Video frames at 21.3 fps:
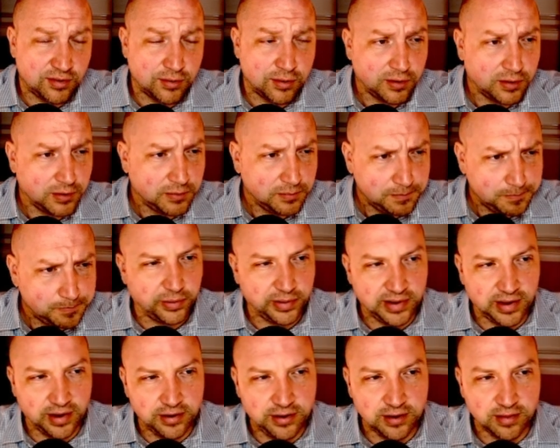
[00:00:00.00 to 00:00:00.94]
score. So I
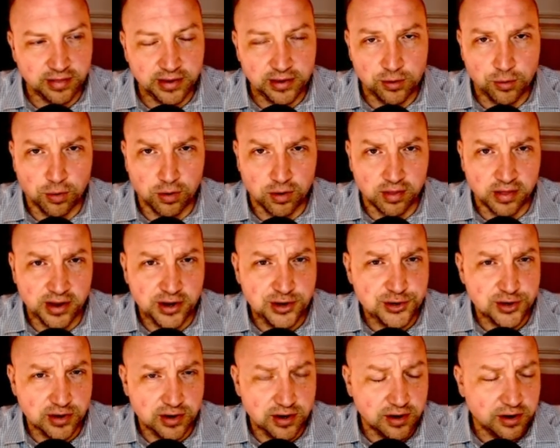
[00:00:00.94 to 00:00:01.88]
calculate
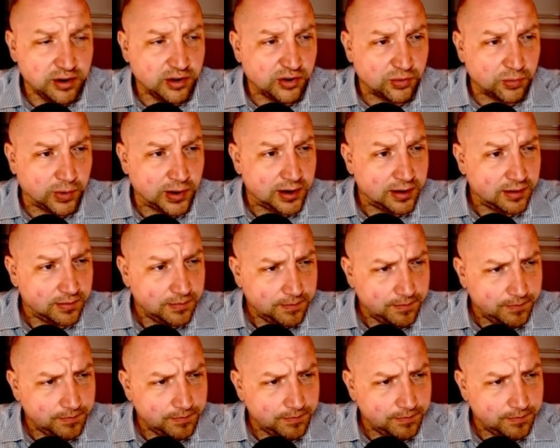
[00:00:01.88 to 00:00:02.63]
correlation here as well.